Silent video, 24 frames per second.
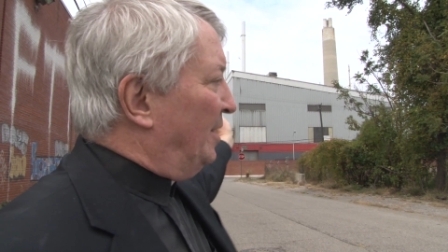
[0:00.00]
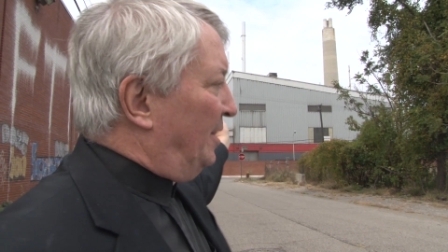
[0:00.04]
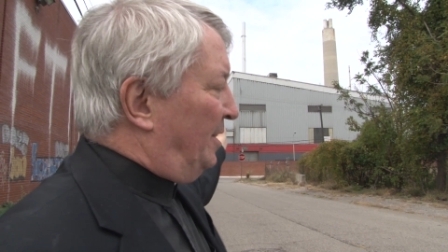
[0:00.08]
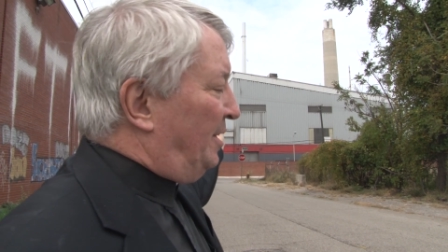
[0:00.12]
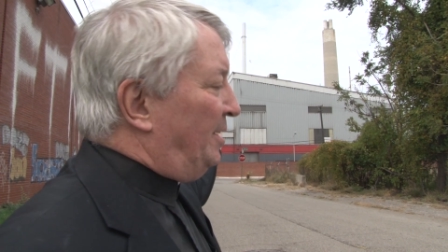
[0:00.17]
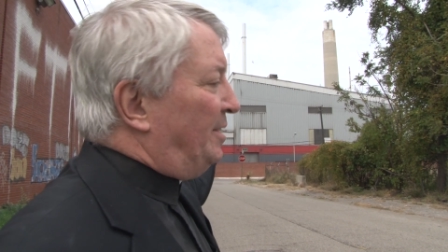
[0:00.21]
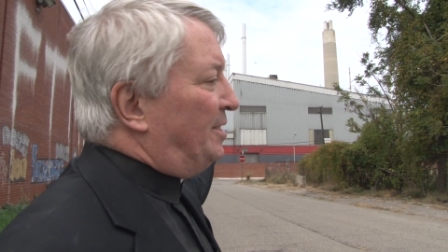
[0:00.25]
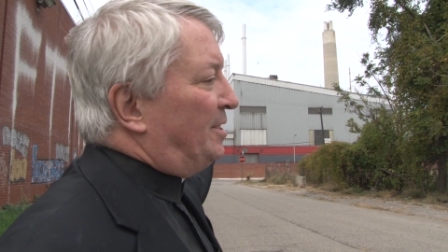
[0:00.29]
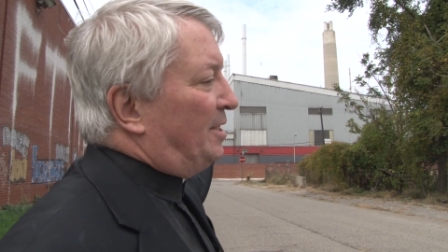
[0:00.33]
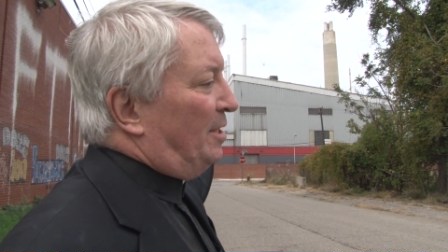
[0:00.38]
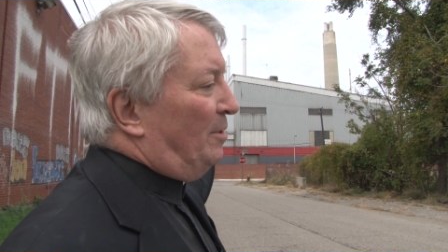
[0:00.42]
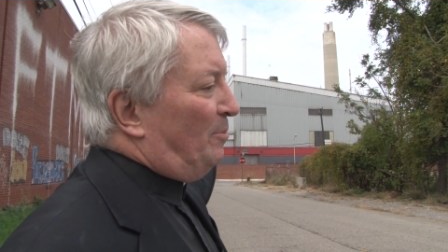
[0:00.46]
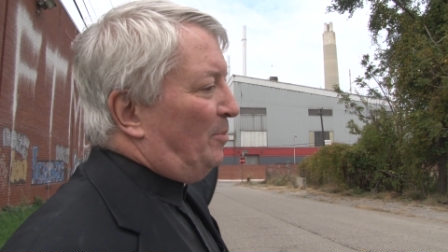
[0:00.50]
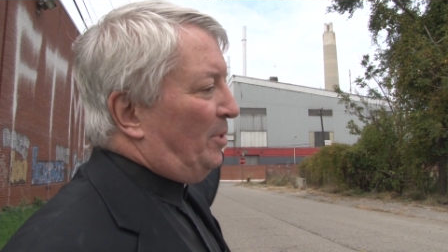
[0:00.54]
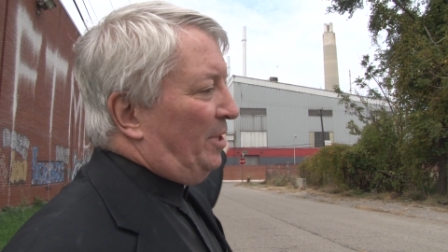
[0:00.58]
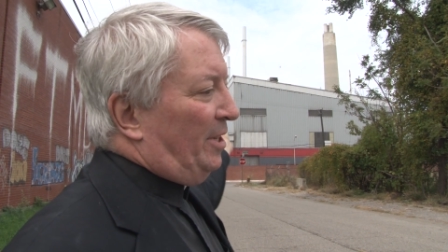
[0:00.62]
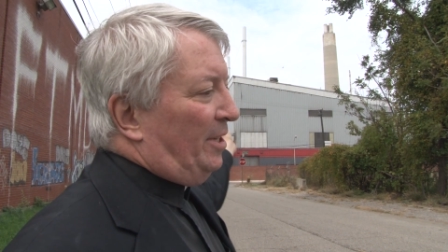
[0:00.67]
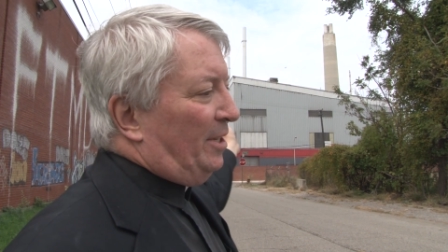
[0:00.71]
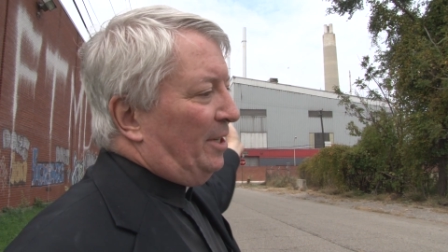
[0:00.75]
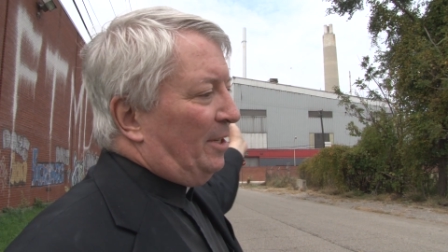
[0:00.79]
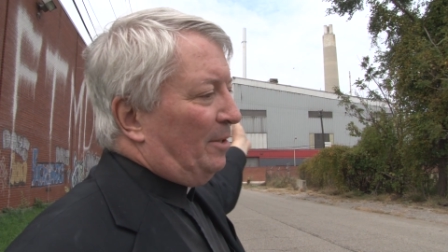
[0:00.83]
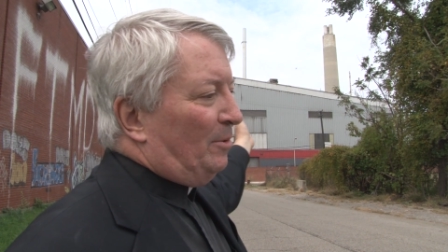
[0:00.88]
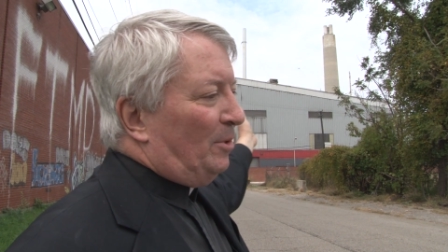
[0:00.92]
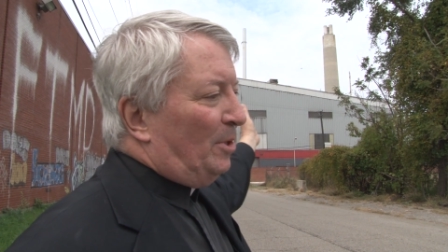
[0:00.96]
these can
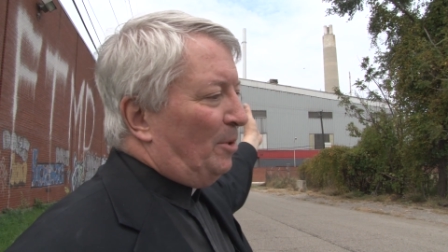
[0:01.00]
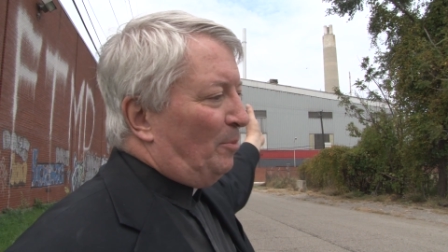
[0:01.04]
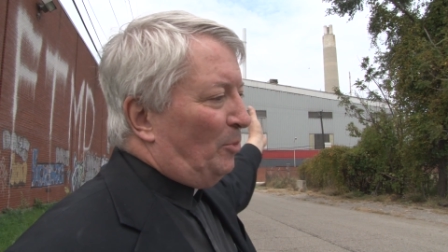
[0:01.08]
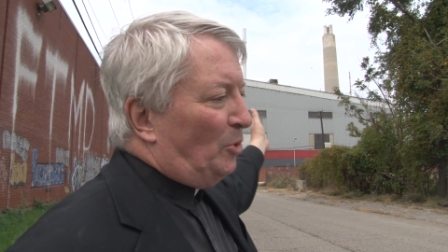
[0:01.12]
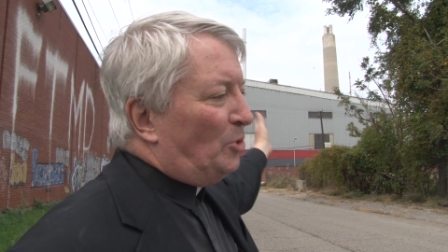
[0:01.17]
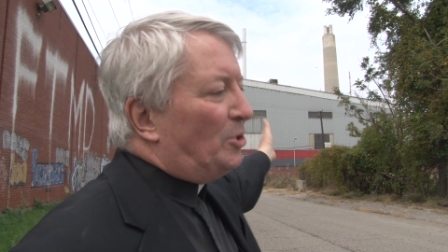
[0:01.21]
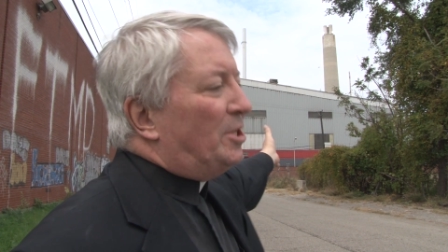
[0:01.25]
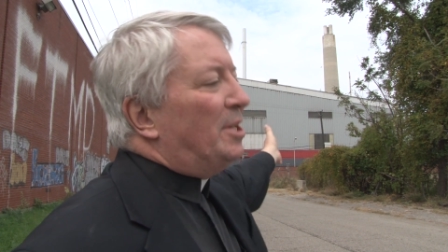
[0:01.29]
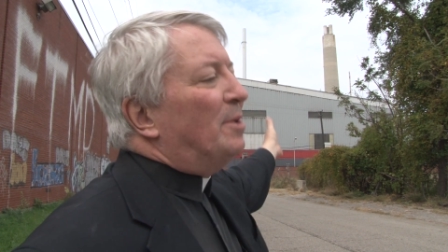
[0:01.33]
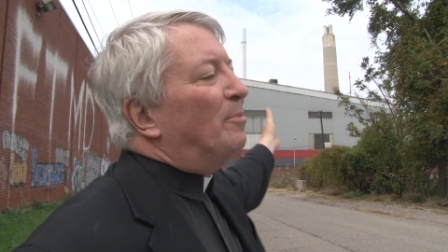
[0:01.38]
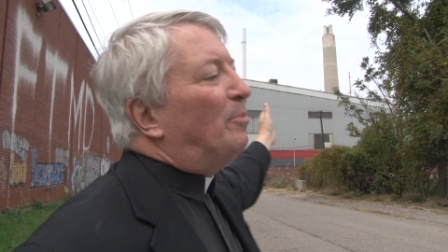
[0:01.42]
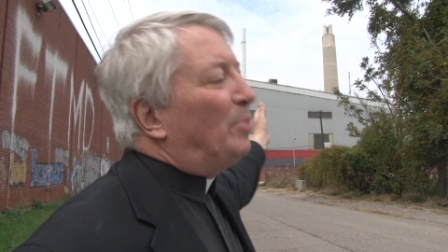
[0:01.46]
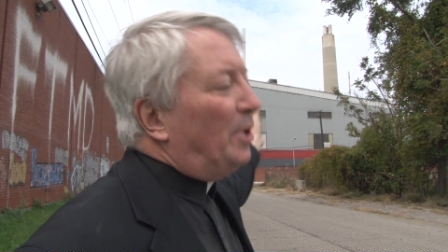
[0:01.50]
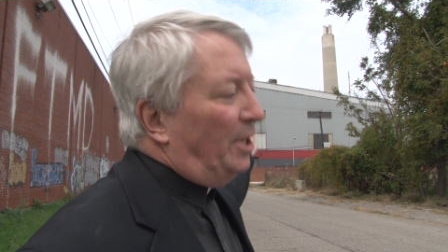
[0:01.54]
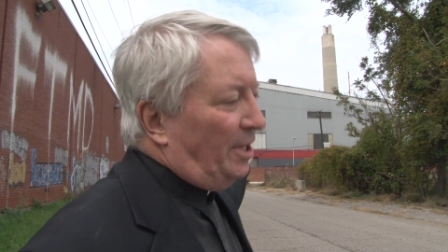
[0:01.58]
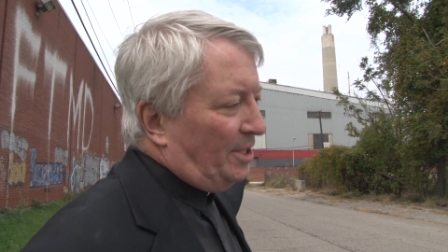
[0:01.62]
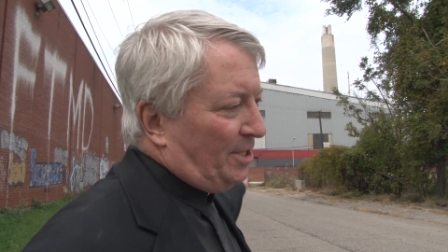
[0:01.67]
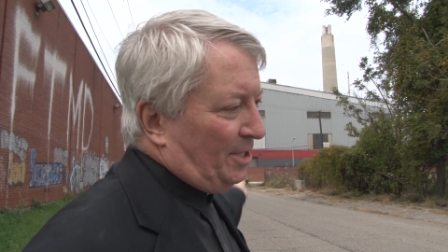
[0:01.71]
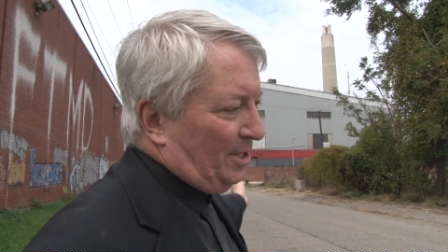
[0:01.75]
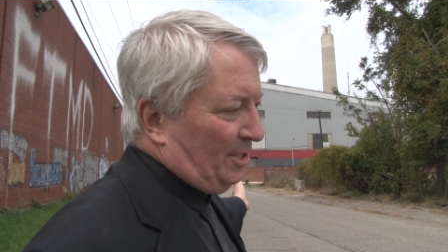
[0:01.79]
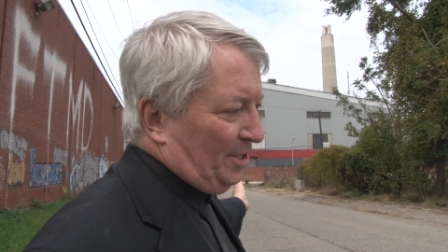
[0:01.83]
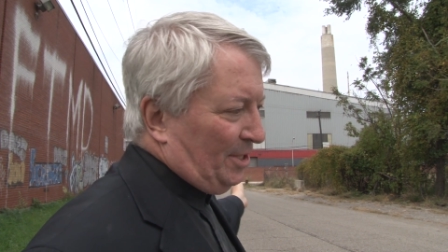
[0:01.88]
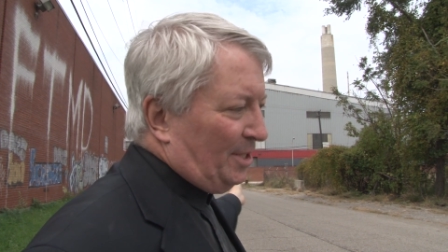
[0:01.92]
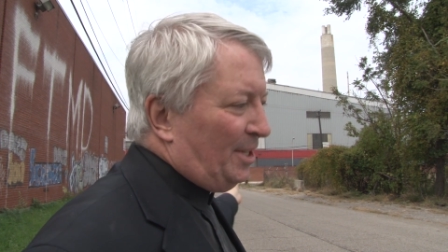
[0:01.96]
be museum
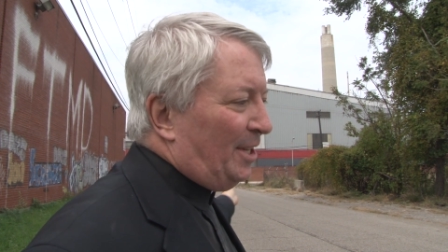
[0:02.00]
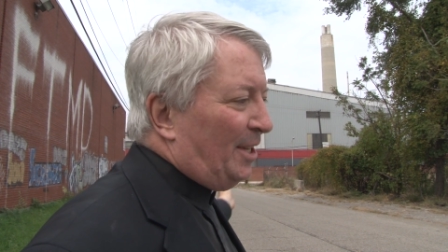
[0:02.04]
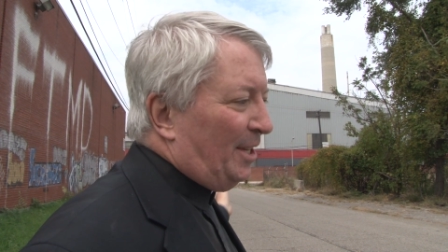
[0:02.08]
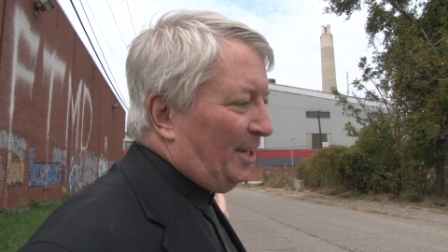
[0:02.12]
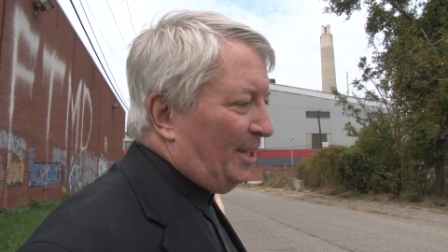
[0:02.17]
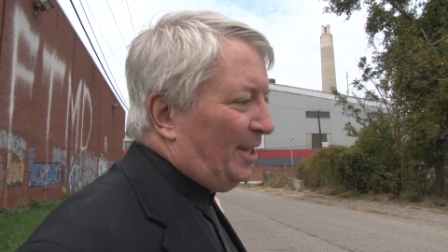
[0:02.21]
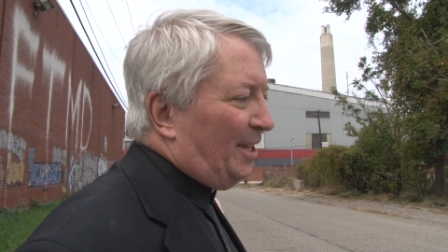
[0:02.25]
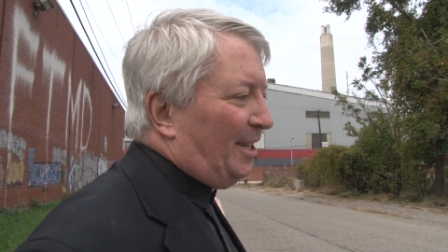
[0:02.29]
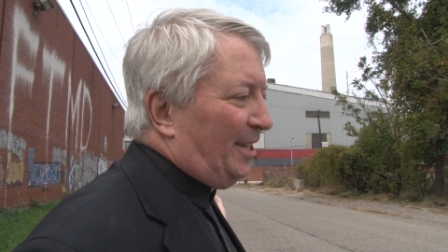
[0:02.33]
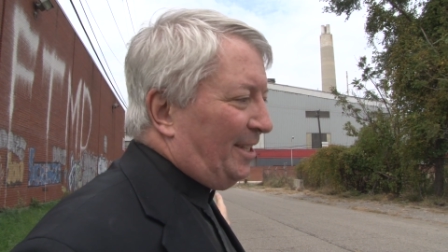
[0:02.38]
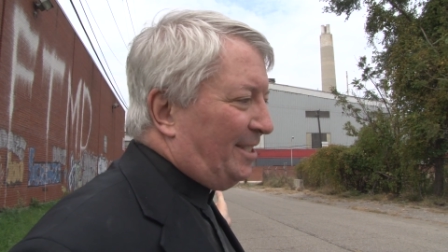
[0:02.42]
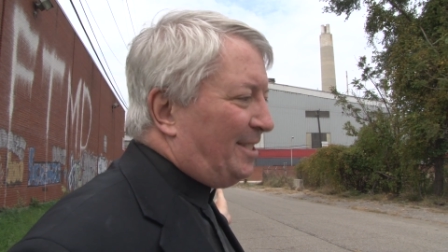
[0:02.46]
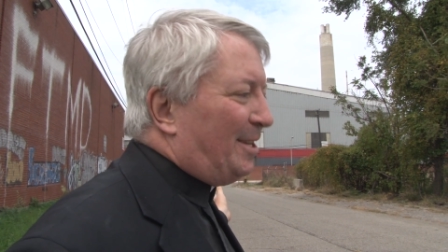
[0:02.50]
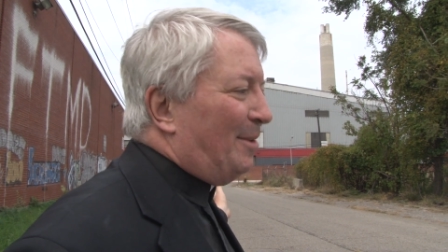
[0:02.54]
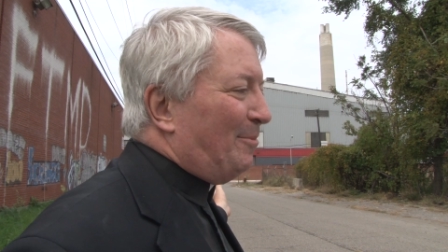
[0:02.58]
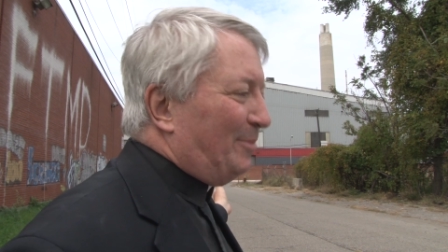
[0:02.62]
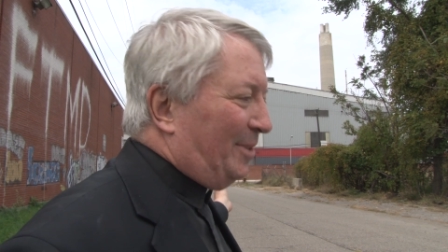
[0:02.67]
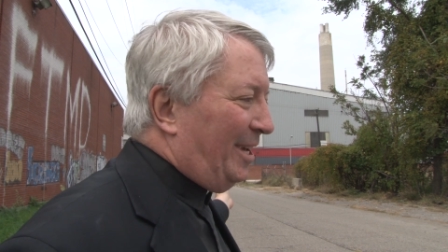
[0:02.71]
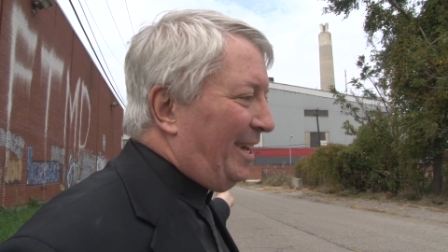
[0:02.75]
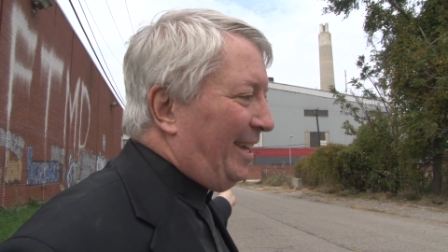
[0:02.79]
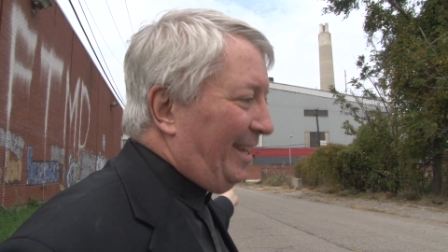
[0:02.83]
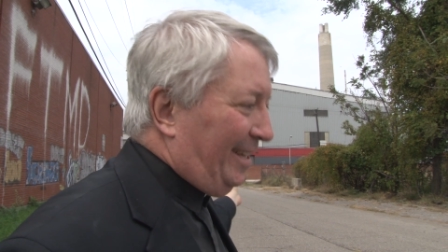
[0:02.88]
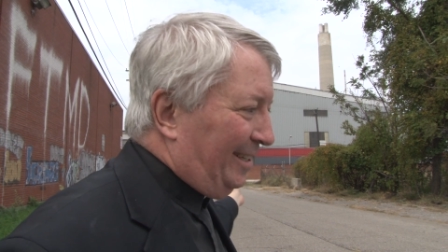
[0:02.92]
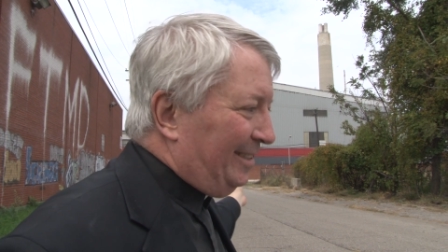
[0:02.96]
pieces, and
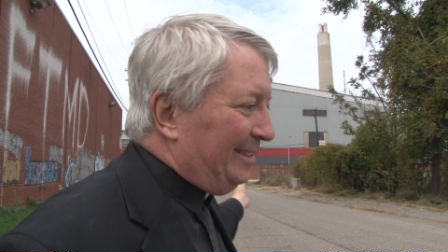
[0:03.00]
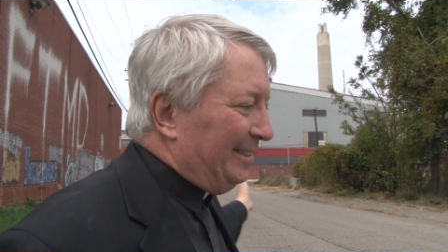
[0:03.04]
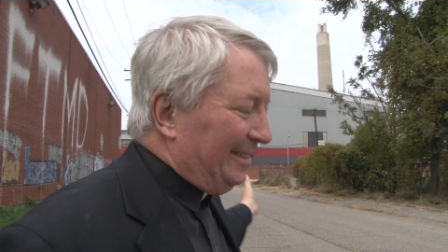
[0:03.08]
someday.